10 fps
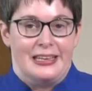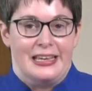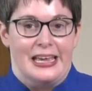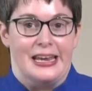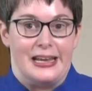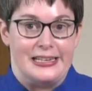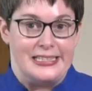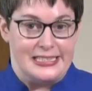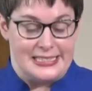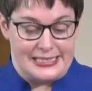In
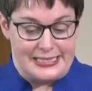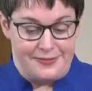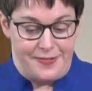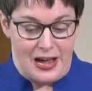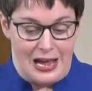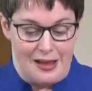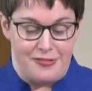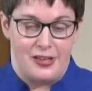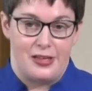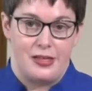1965,
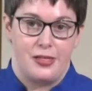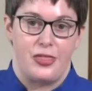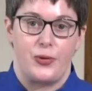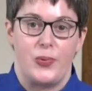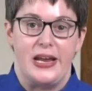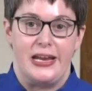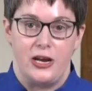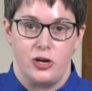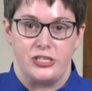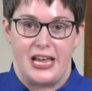3
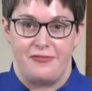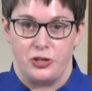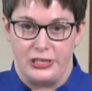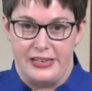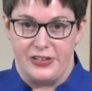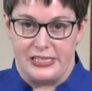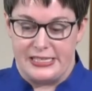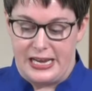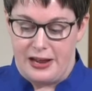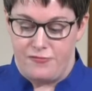years after leaving
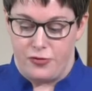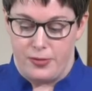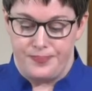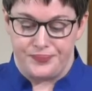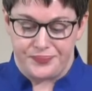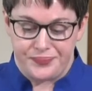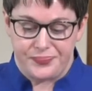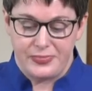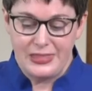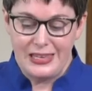Stanford,
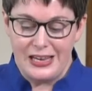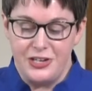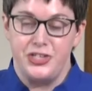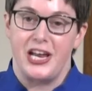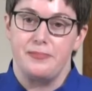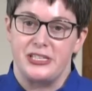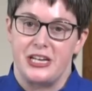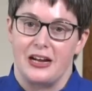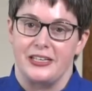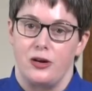James
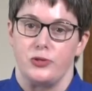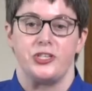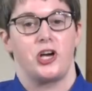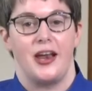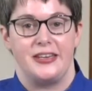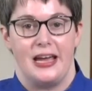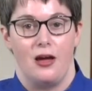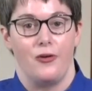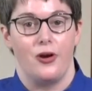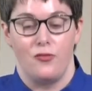Stockdale was shot
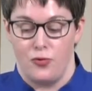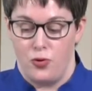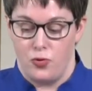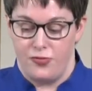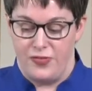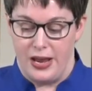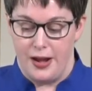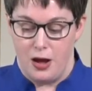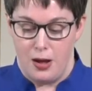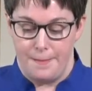down over North
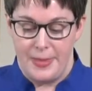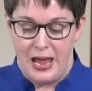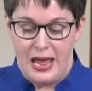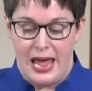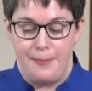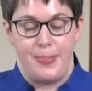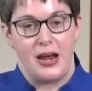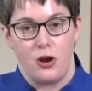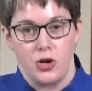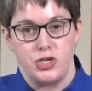Vietnam and
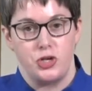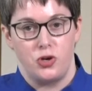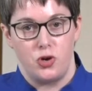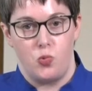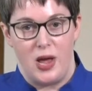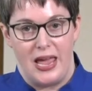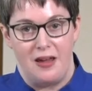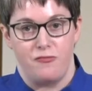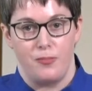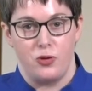parachuted away
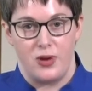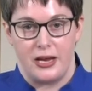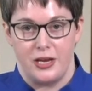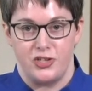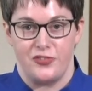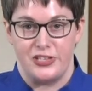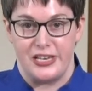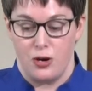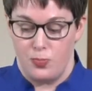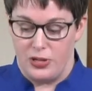from the wreckage of his
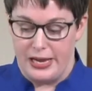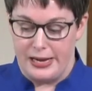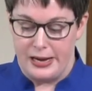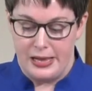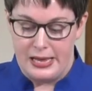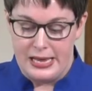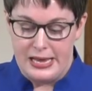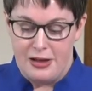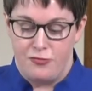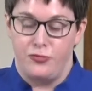airplane,
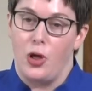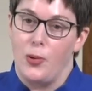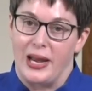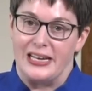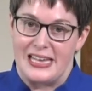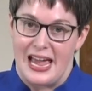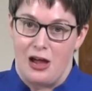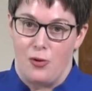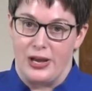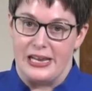floating
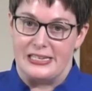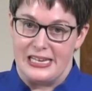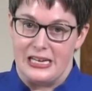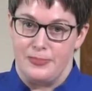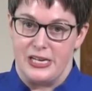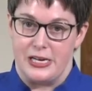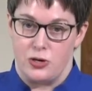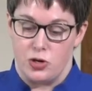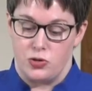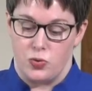down into enemy
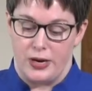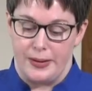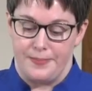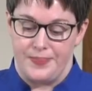territory.